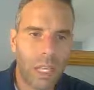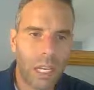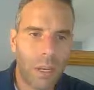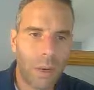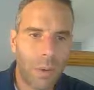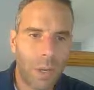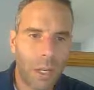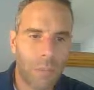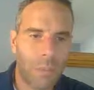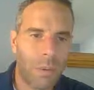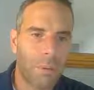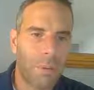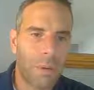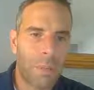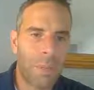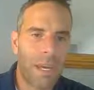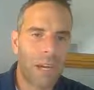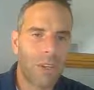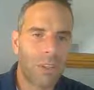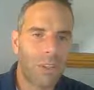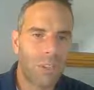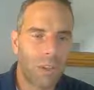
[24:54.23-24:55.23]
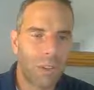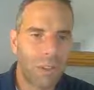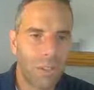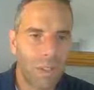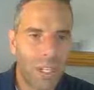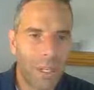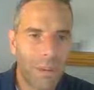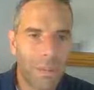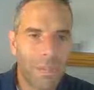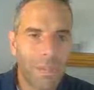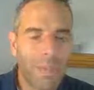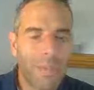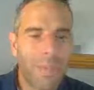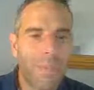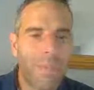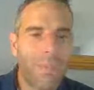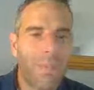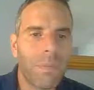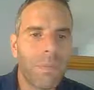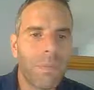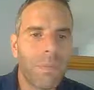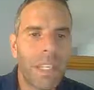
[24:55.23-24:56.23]
So now when I put my mouse over it,
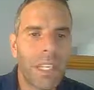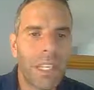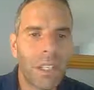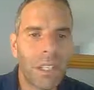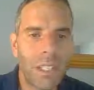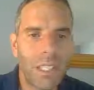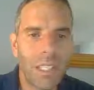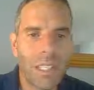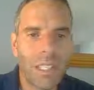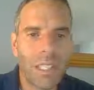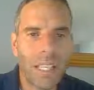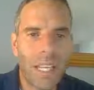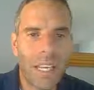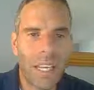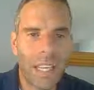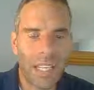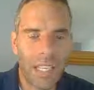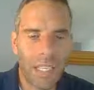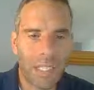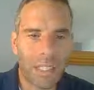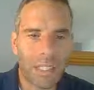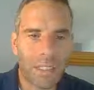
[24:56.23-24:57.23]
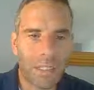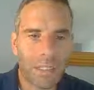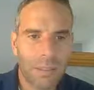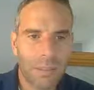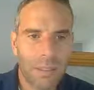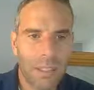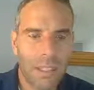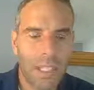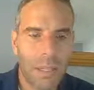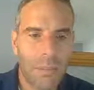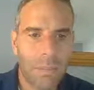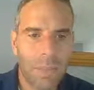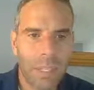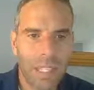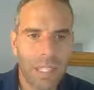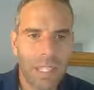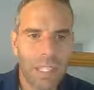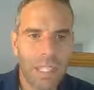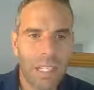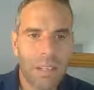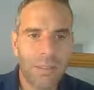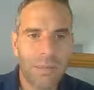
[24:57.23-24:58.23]
it'll say
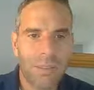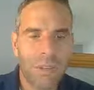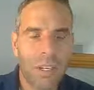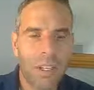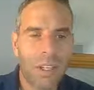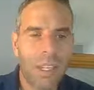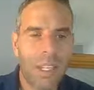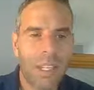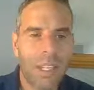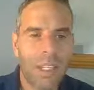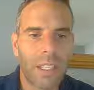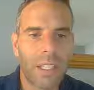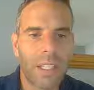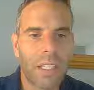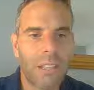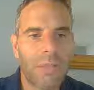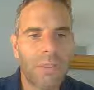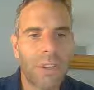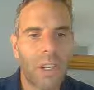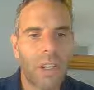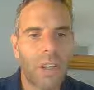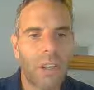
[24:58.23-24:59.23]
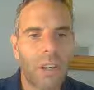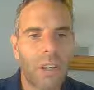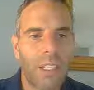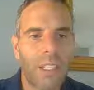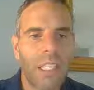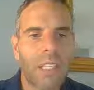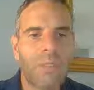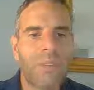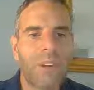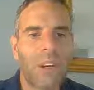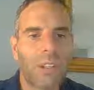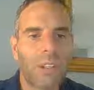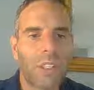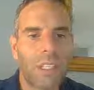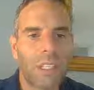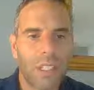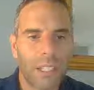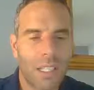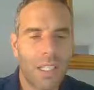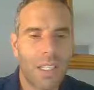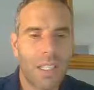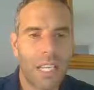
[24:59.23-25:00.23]
something different than the default. The
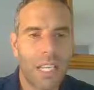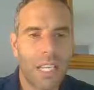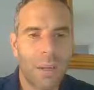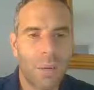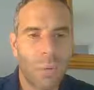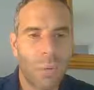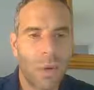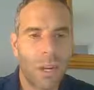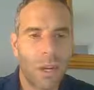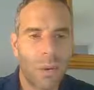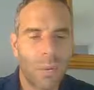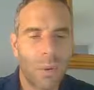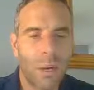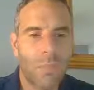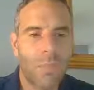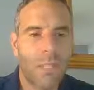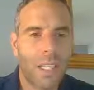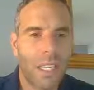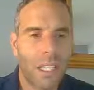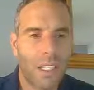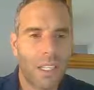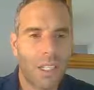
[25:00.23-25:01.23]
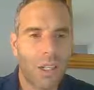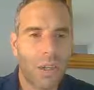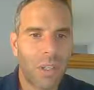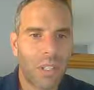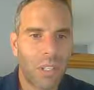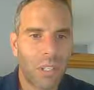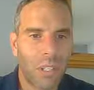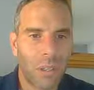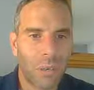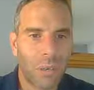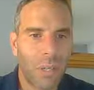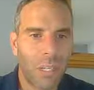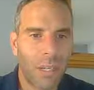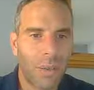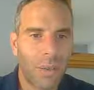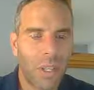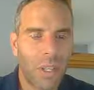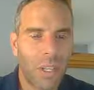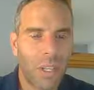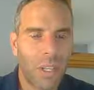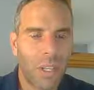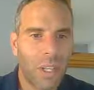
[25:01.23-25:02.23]
default is to say what website it's going to,
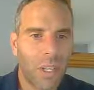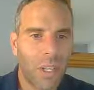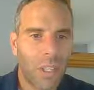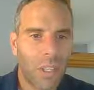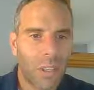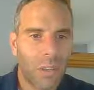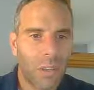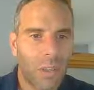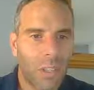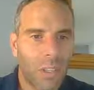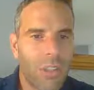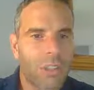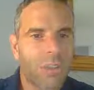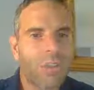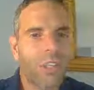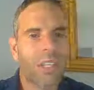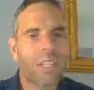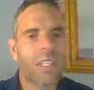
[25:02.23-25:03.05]
but you